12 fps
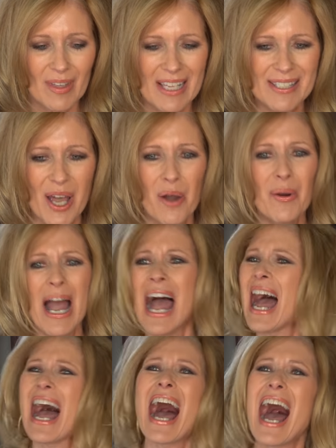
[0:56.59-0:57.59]
So
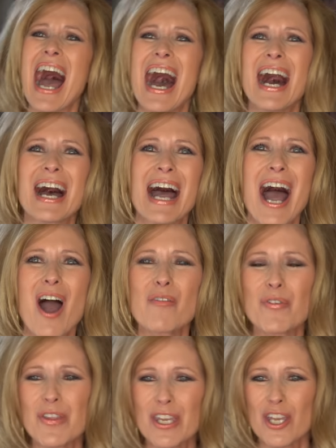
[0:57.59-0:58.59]

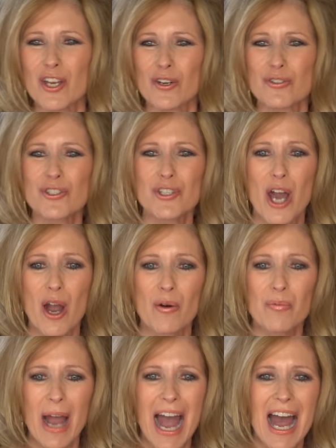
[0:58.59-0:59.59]
over the years, you
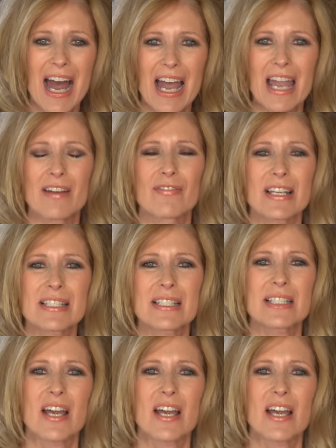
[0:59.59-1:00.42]
know, I have listened